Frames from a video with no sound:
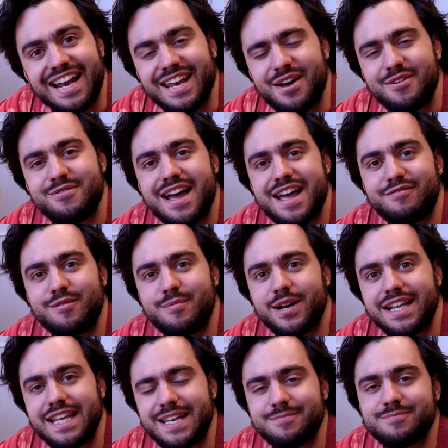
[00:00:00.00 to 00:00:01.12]
Hello
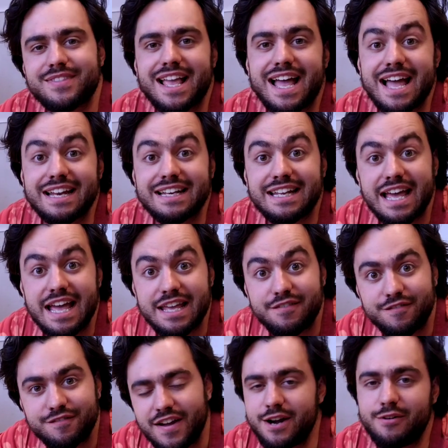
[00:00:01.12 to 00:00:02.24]
everybody and a
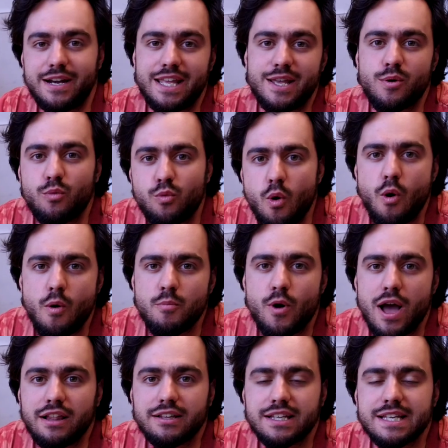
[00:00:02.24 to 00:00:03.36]
very warm
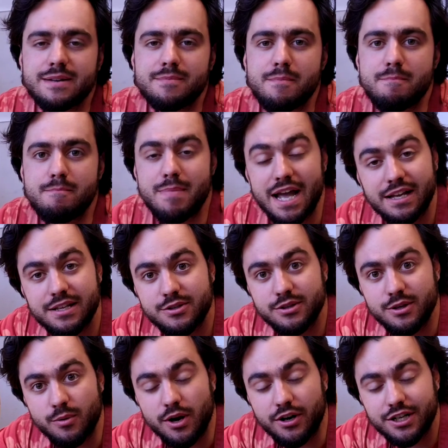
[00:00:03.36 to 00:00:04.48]
welcome back to
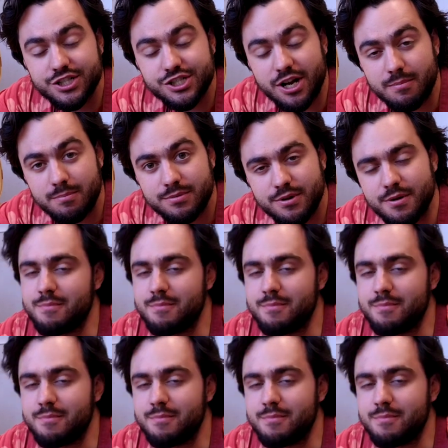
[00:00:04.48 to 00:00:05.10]
the workshop.